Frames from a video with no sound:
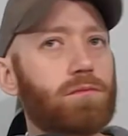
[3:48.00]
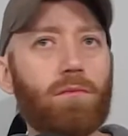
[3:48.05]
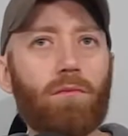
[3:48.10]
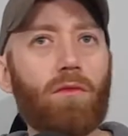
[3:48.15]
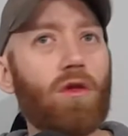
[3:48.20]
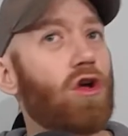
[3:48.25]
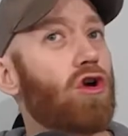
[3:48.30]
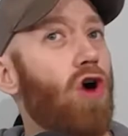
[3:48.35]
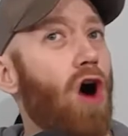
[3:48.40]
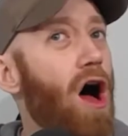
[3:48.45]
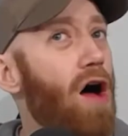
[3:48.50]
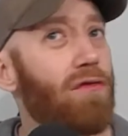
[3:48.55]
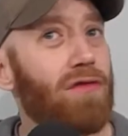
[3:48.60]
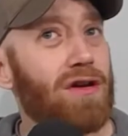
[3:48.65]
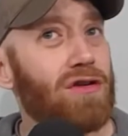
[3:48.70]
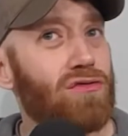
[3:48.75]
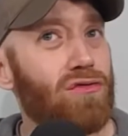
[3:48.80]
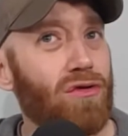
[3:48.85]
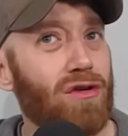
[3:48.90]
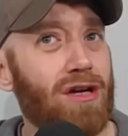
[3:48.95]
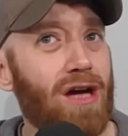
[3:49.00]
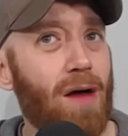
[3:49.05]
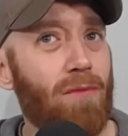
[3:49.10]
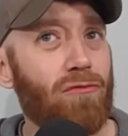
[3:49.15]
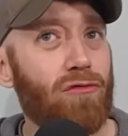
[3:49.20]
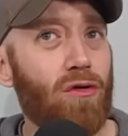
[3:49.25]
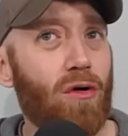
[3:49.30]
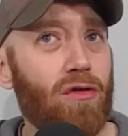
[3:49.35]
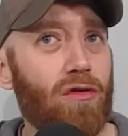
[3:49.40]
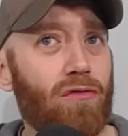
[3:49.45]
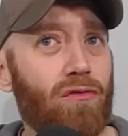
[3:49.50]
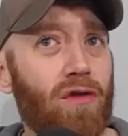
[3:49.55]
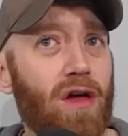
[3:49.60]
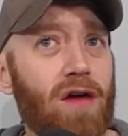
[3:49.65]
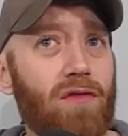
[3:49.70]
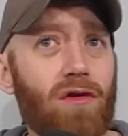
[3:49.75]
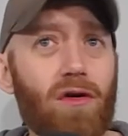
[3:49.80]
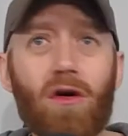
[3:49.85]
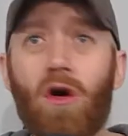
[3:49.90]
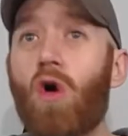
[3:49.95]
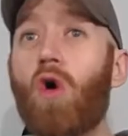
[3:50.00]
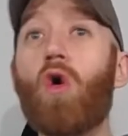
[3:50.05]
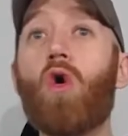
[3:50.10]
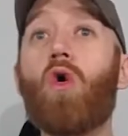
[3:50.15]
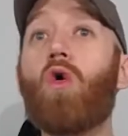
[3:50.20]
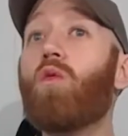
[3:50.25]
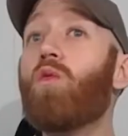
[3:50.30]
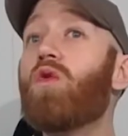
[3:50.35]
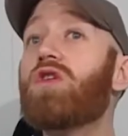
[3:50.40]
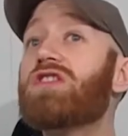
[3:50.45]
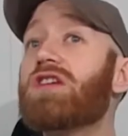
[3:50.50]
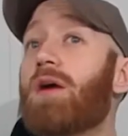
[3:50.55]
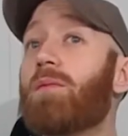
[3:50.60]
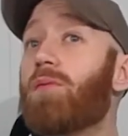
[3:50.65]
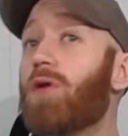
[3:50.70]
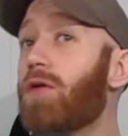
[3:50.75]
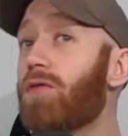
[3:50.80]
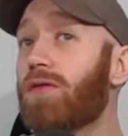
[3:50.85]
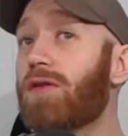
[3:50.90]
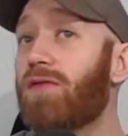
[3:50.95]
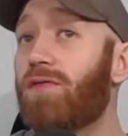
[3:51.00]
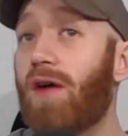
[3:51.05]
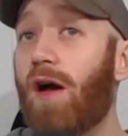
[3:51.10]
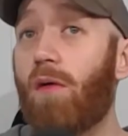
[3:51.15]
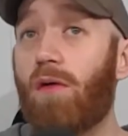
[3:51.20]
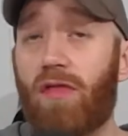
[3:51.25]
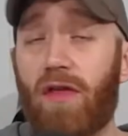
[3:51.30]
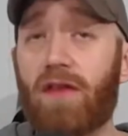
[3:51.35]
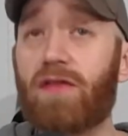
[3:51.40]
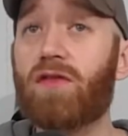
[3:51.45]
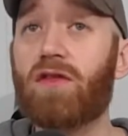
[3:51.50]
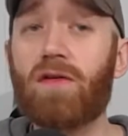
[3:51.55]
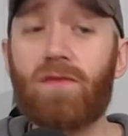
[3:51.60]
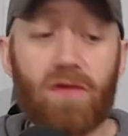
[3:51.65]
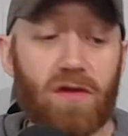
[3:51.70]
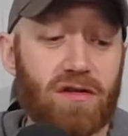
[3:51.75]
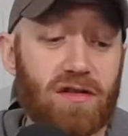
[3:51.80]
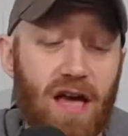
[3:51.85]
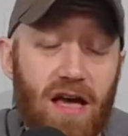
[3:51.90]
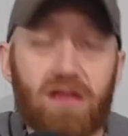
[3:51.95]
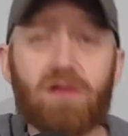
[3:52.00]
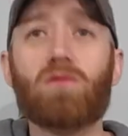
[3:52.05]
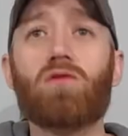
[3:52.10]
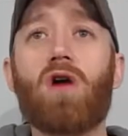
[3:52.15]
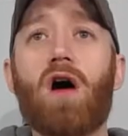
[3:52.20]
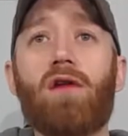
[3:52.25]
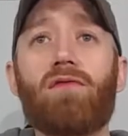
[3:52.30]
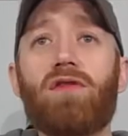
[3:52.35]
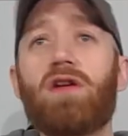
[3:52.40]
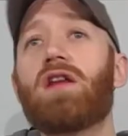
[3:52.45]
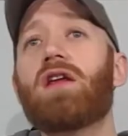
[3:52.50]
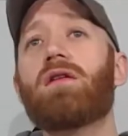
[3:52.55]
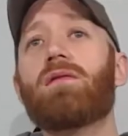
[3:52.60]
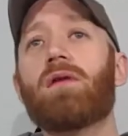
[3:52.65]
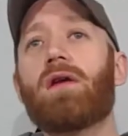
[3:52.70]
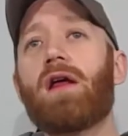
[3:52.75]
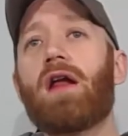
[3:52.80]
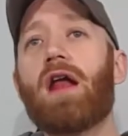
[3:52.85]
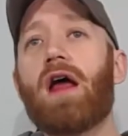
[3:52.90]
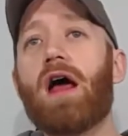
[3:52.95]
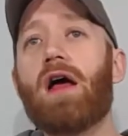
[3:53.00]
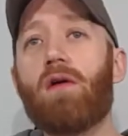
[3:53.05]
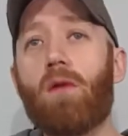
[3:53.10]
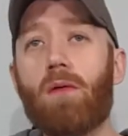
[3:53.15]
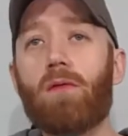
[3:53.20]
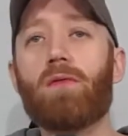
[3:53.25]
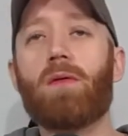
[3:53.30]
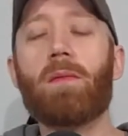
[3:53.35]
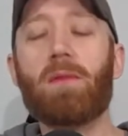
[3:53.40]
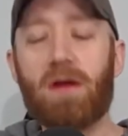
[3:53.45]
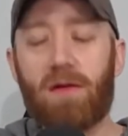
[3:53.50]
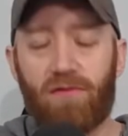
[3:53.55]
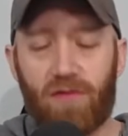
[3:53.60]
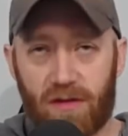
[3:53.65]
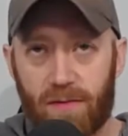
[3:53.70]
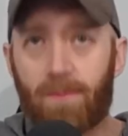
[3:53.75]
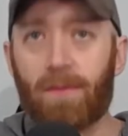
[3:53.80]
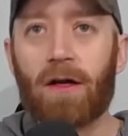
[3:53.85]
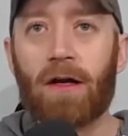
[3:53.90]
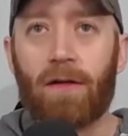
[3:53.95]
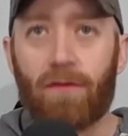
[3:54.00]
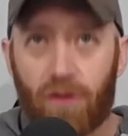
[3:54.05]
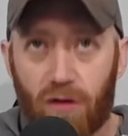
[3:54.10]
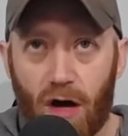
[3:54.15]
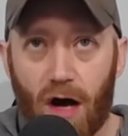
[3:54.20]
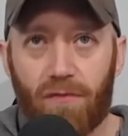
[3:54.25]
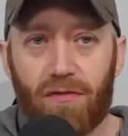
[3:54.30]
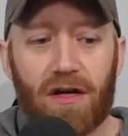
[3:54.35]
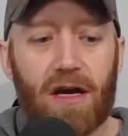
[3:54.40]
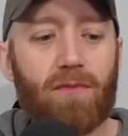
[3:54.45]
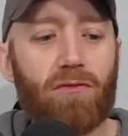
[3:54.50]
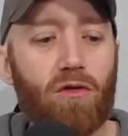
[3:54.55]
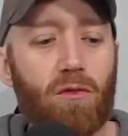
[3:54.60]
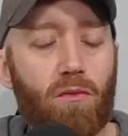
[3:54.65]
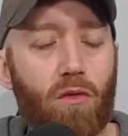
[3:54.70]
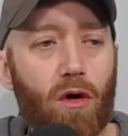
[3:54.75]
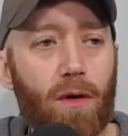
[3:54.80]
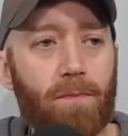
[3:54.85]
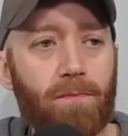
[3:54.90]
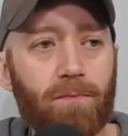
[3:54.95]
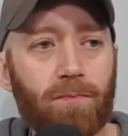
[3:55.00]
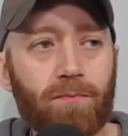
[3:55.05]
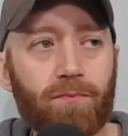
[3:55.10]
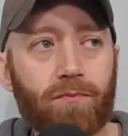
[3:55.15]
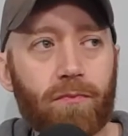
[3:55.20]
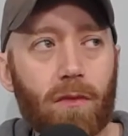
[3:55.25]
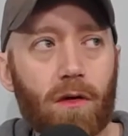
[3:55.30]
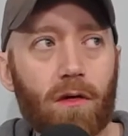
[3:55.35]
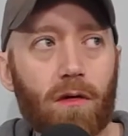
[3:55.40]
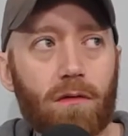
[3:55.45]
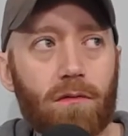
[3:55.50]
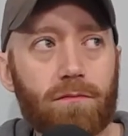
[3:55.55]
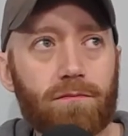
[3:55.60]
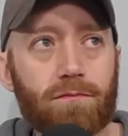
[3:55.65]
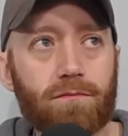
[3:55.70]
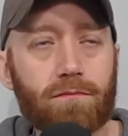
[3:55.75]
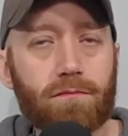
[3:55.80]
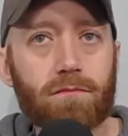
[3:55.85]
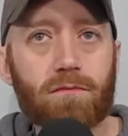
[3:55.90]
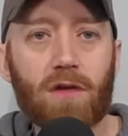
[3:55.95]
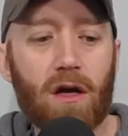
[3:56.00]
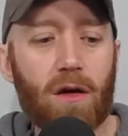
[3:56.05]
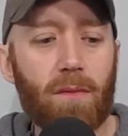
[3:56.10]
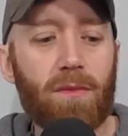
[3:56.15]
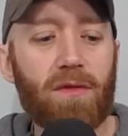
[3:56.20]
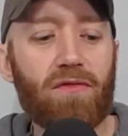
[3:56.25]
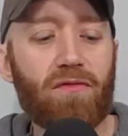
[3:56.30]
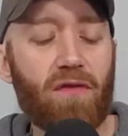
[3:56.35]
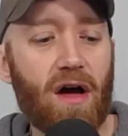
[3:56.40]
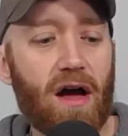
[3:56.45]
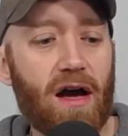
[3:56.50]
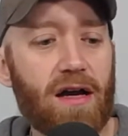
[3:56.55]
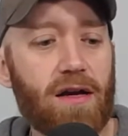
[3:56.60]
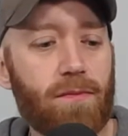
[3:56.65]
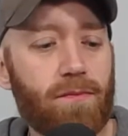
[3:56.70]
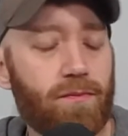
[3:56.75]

Coffee doesn't really come through on the flavor, which I'm perfectly fine with. Like if this had some coffee in it, and I, I mean, if it the coffee came through more, It'd be fine.